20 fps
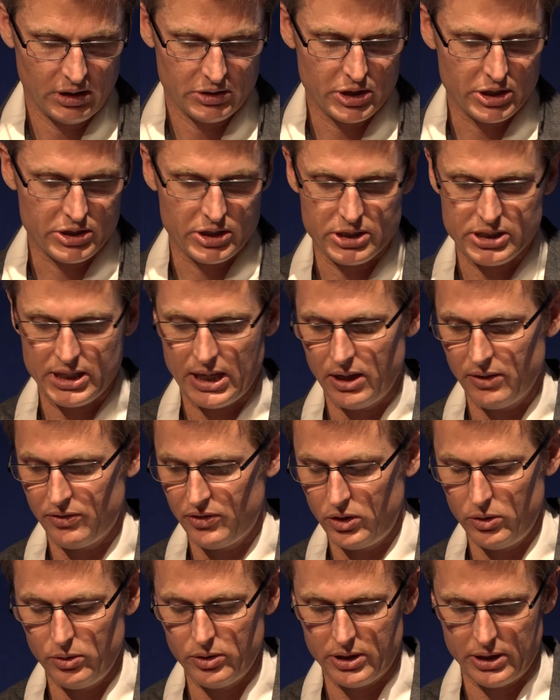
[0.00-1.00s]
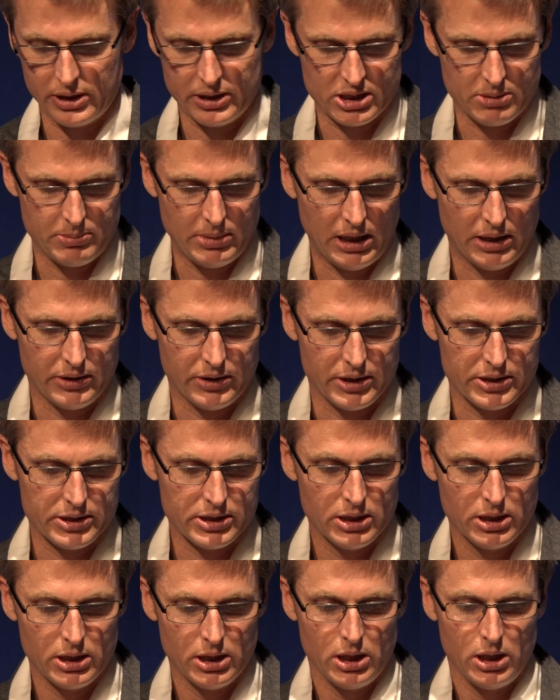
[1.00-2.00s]
Just to say a few things about
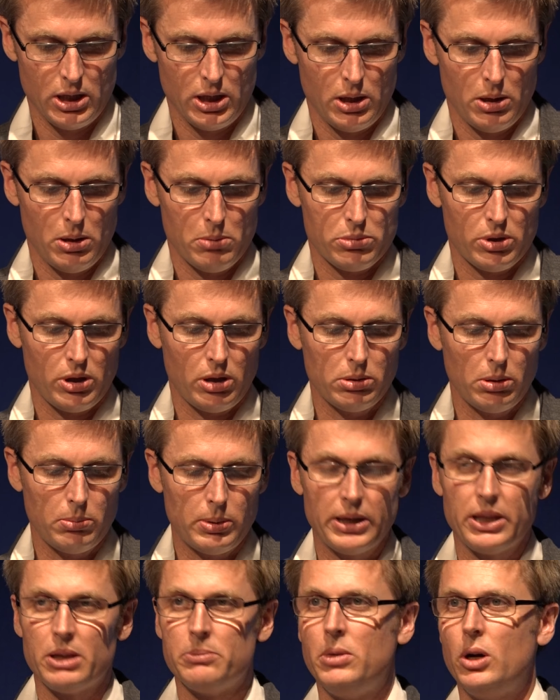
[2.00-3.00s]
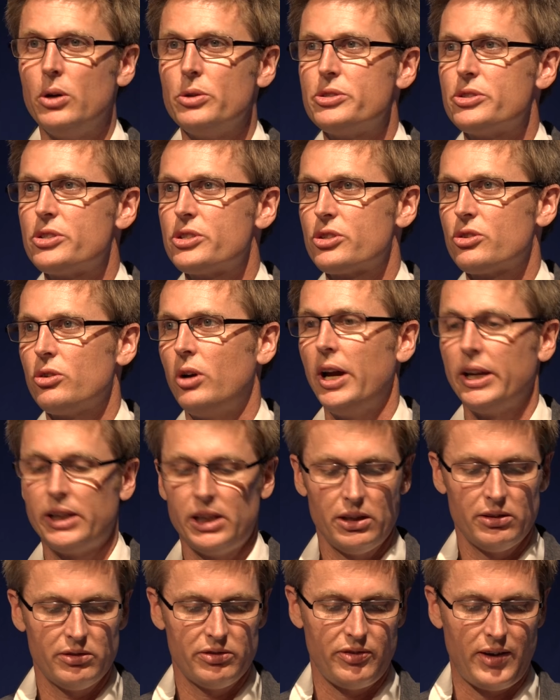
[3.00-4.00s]
this. Probably the most
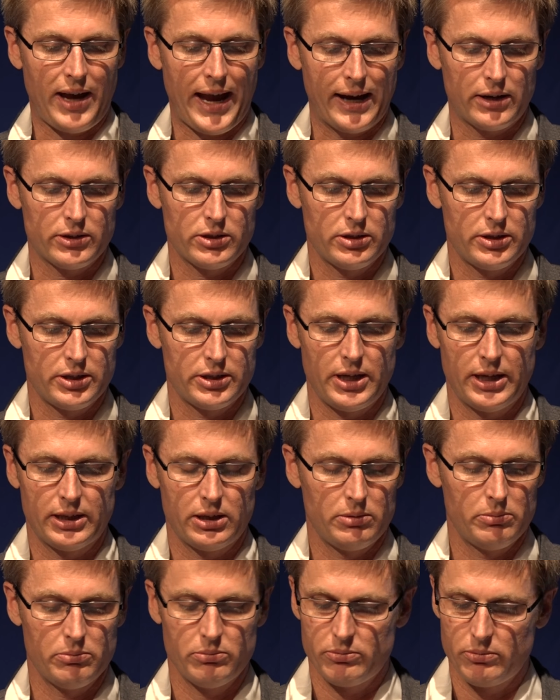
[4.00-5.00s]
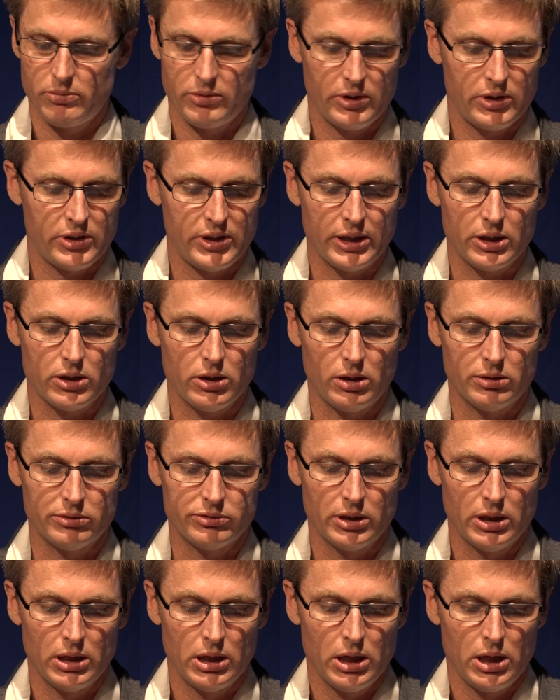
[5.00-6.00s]
striking fact that I can think
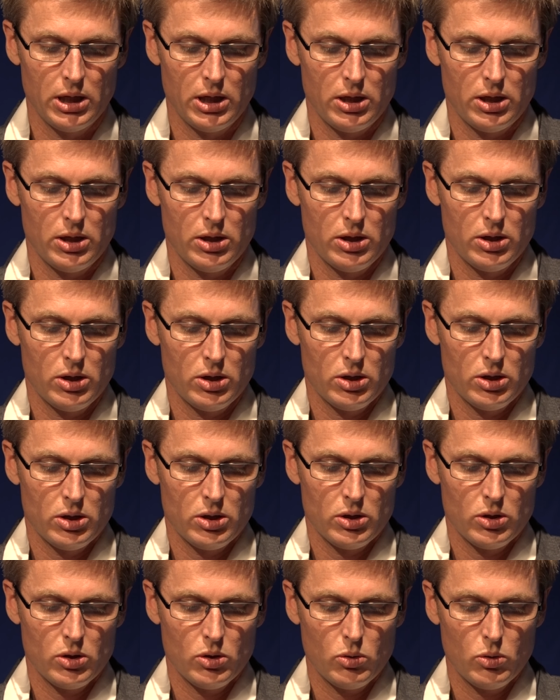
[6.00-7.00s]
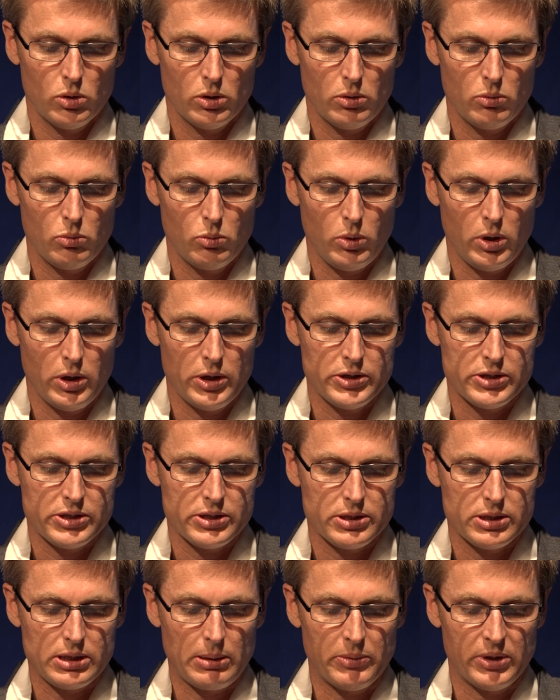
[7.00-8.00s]
of was
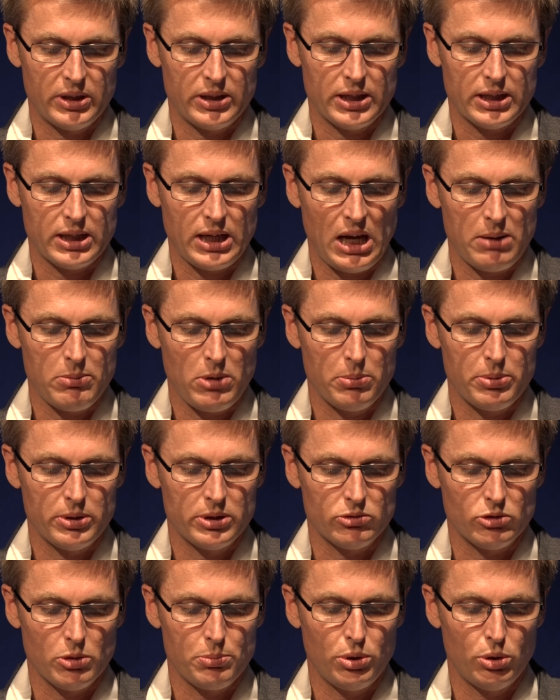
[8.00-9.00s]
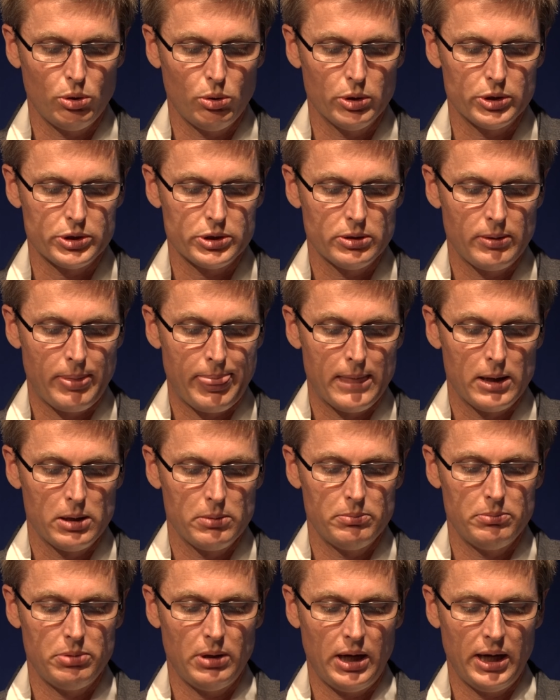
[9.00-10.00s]
something that came up in a report
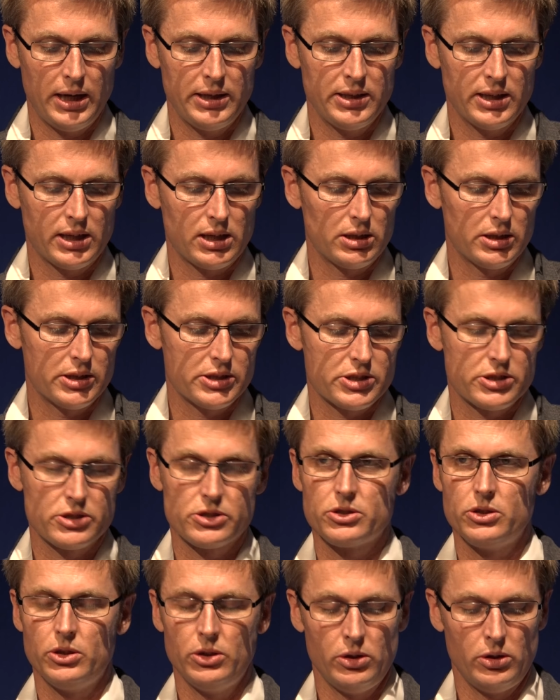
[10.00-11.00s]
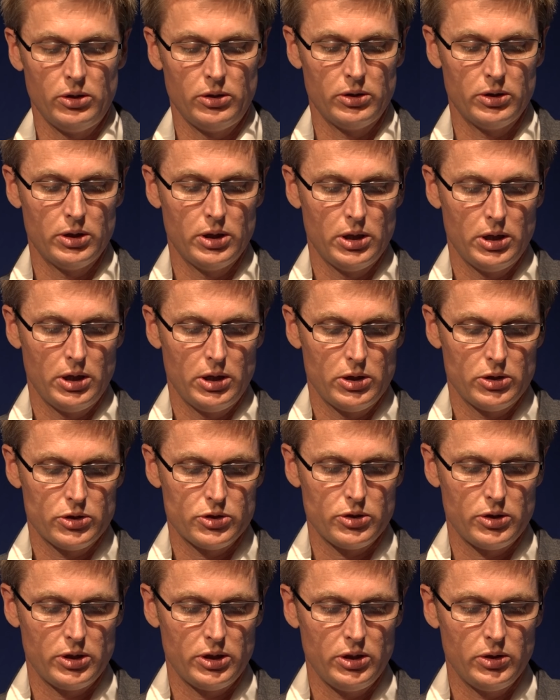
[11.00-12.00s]
by Nicholas Stern
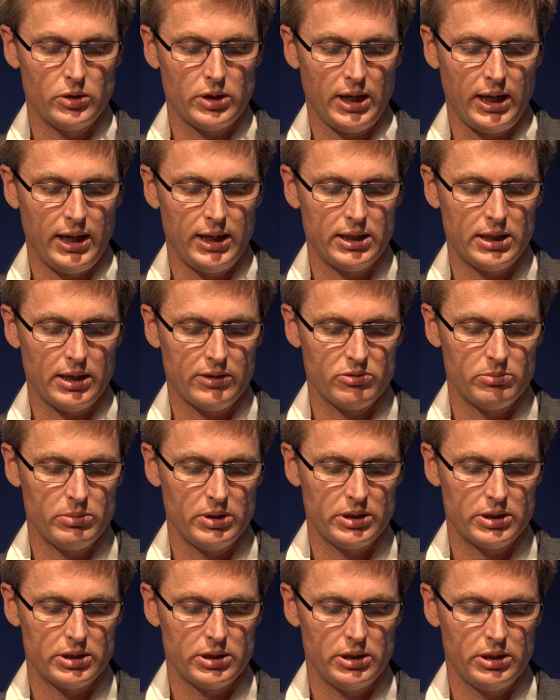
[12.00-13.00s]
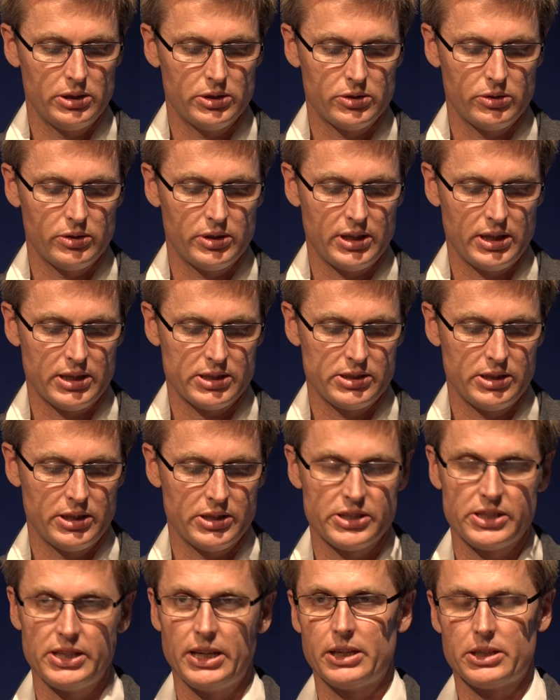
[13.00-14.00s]
to the UK government in
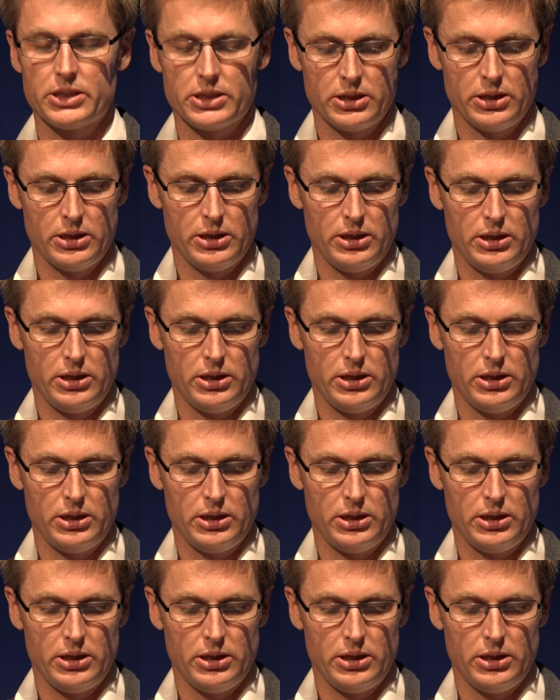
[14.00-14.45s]
2006,